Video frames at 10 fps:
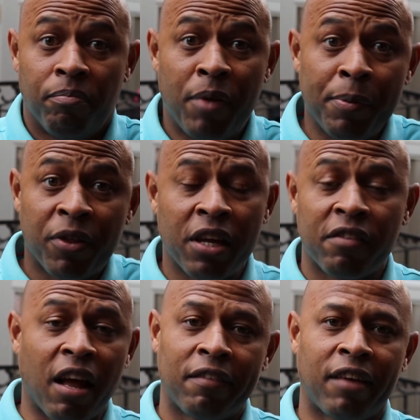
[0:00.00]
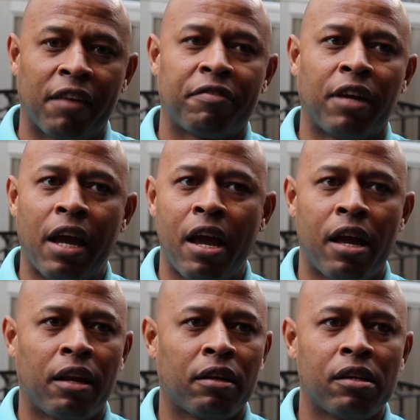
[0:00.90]
people think it's not safe,
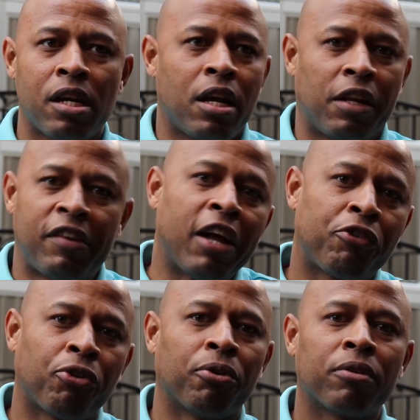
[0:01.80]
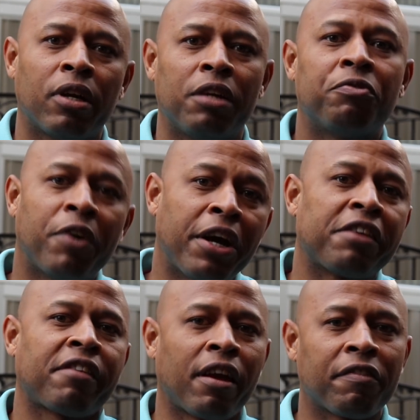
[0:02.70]
and it's not true. It's very
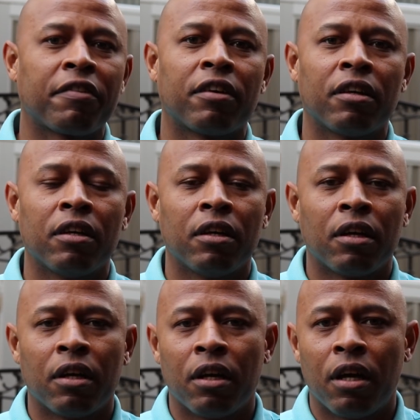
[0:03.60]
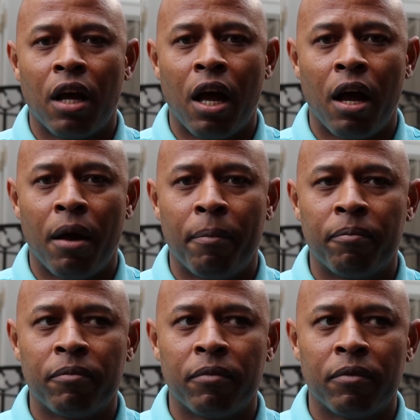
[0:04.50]
safe.
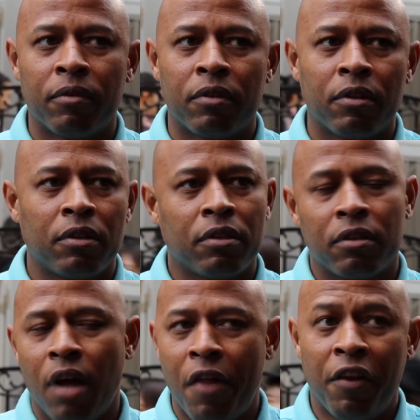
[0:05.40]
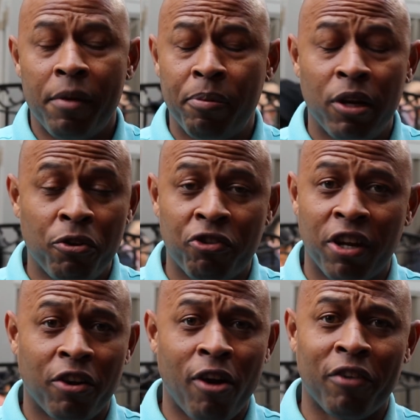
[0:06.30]
Um, other than
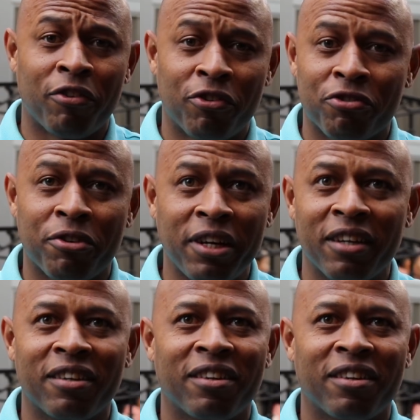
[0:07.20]
pollution and crossing the street,